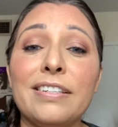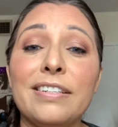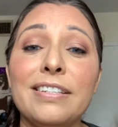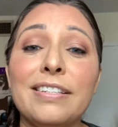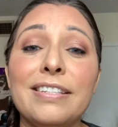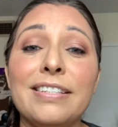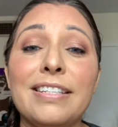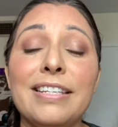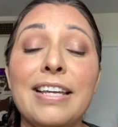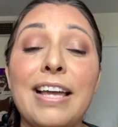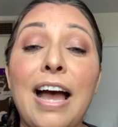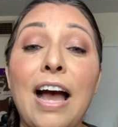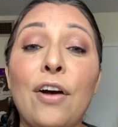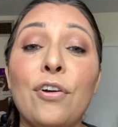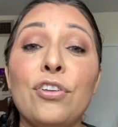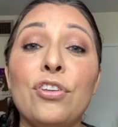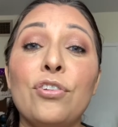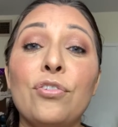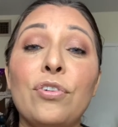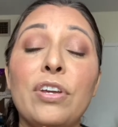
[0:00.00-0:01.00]
to see how
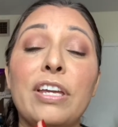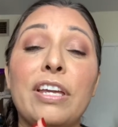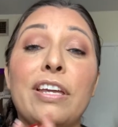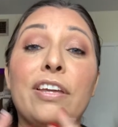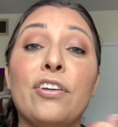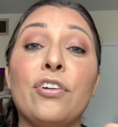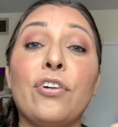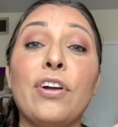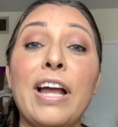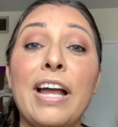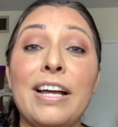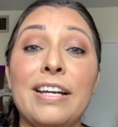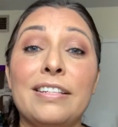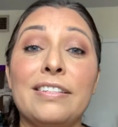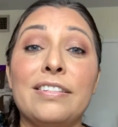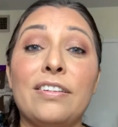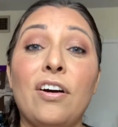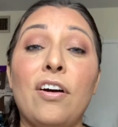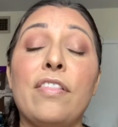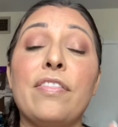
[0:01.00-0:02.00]
you can get your
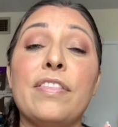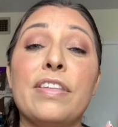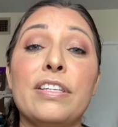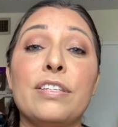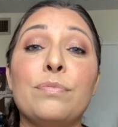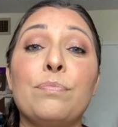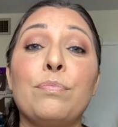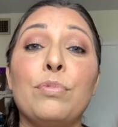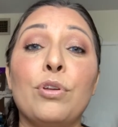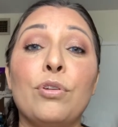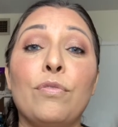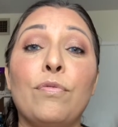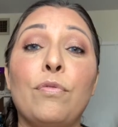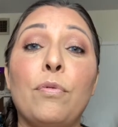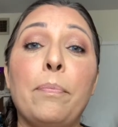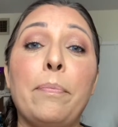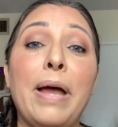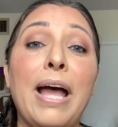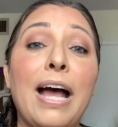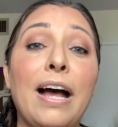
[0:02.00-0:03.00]
hands on this
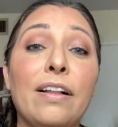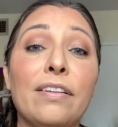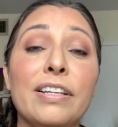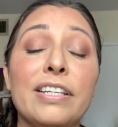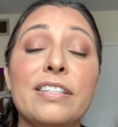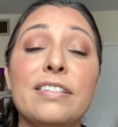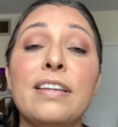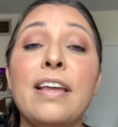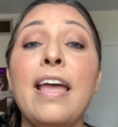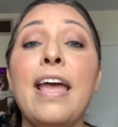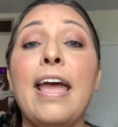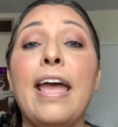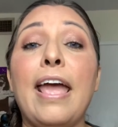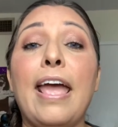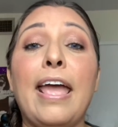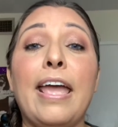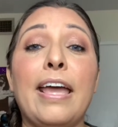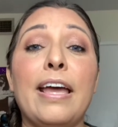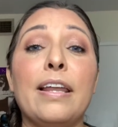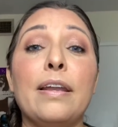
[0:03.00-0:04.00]
beautiful palette
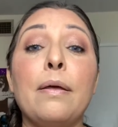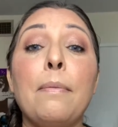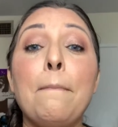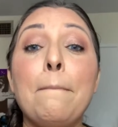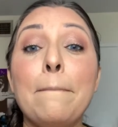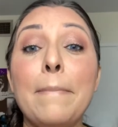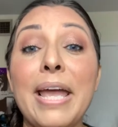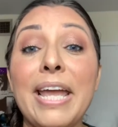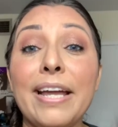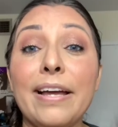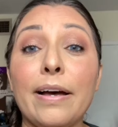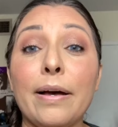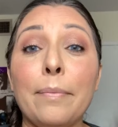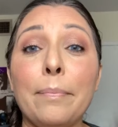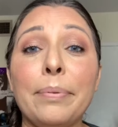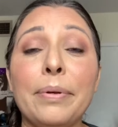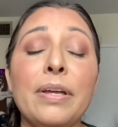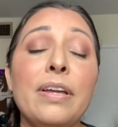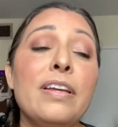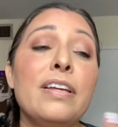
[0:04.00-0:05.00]
and
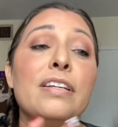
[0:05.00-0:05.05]
makeup.